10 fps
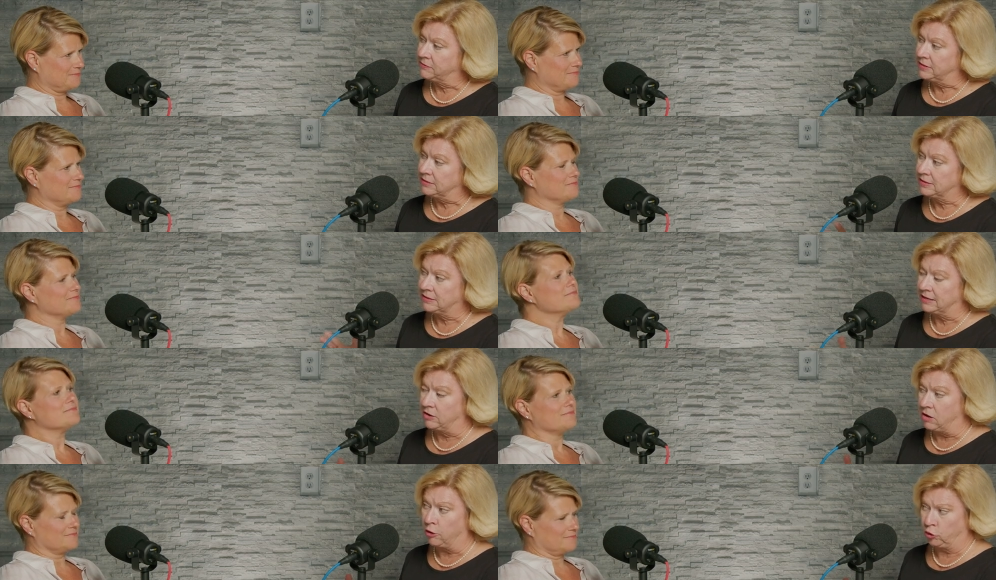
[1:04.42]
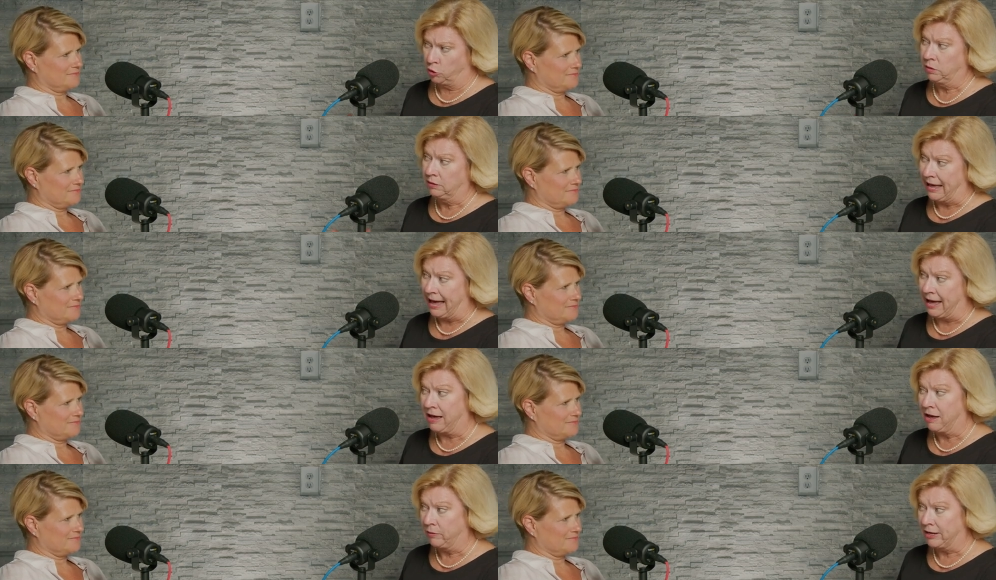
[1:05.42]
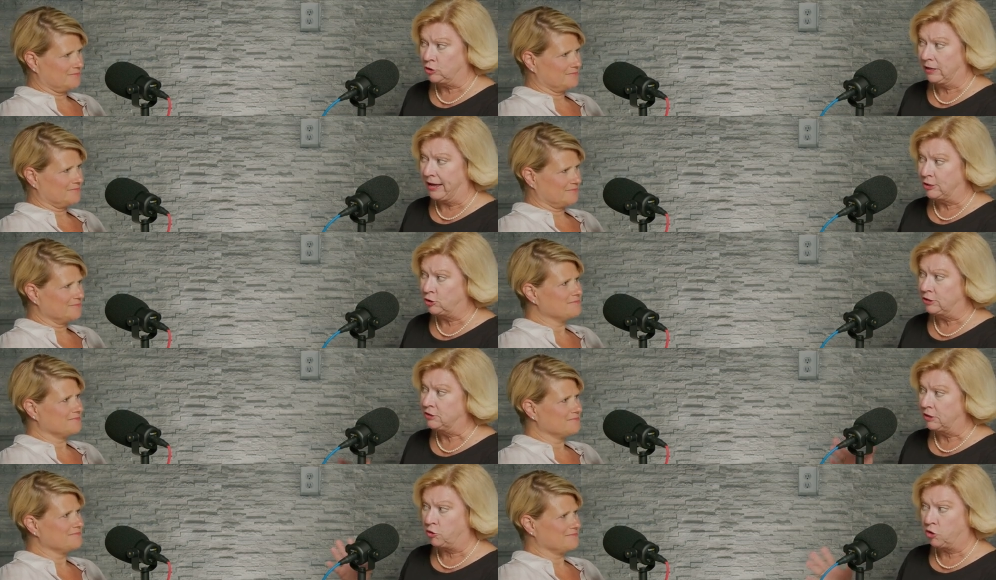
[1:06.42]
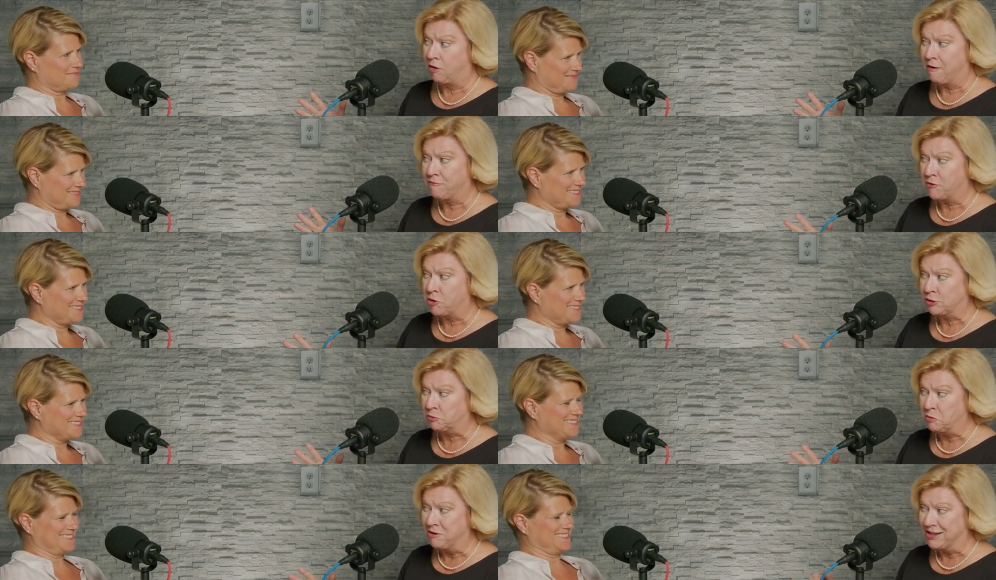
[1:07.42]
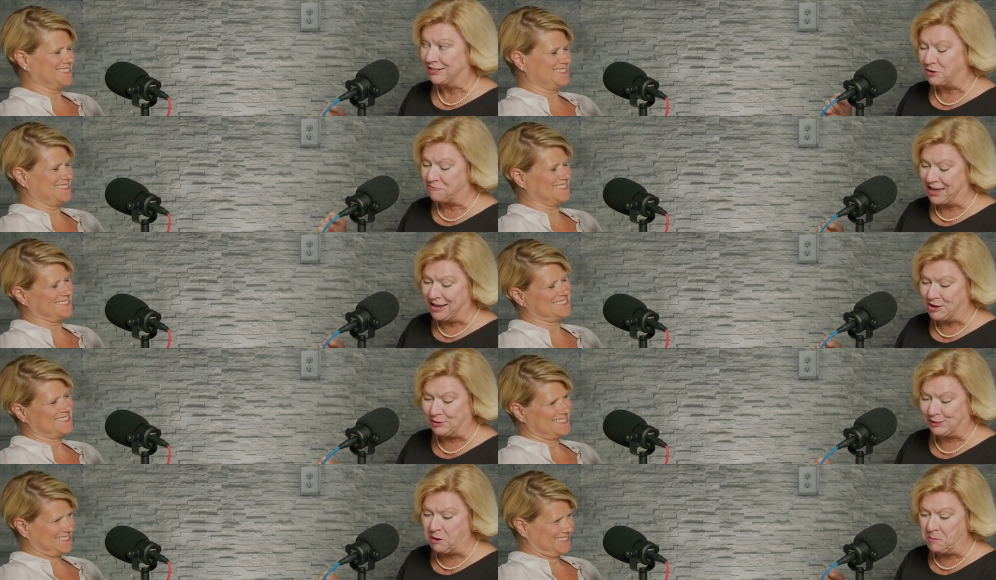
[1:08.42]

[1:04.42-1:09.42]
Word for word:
Speaker 1: this is the inaugural Eye on Education, so you're our first one, so thank you so